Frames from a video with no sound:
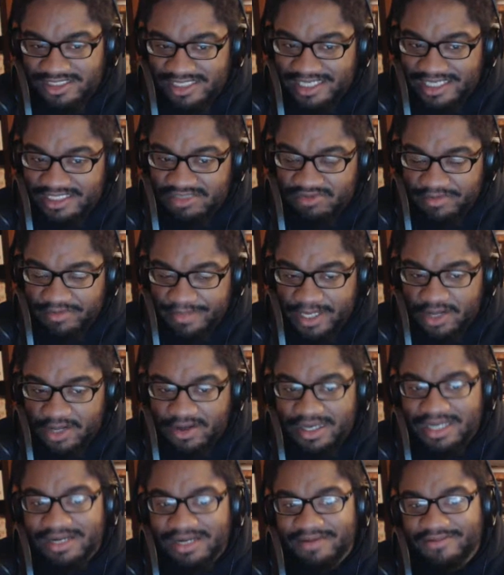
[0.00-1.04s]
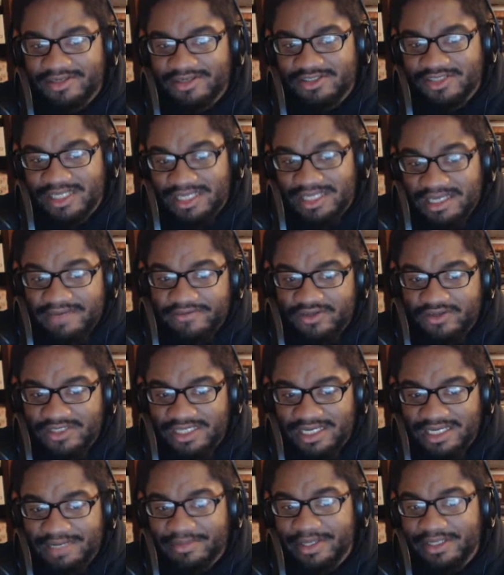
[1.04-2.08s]
that's the rebellion, and there's the evil
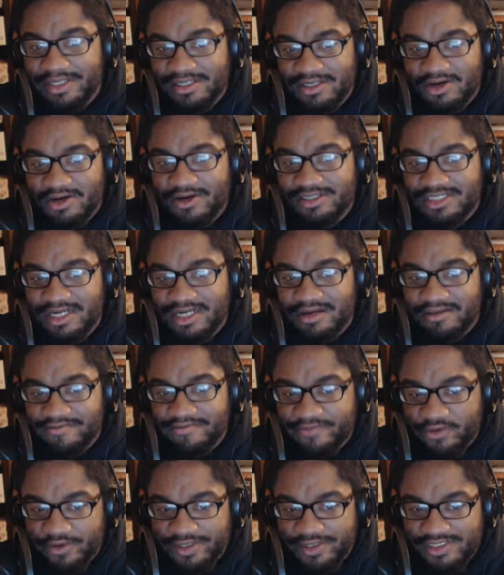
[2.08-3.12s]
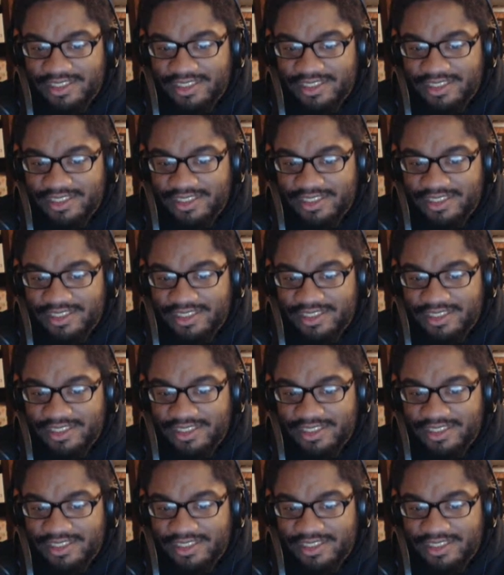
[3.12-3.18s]
team on the dark side of the force,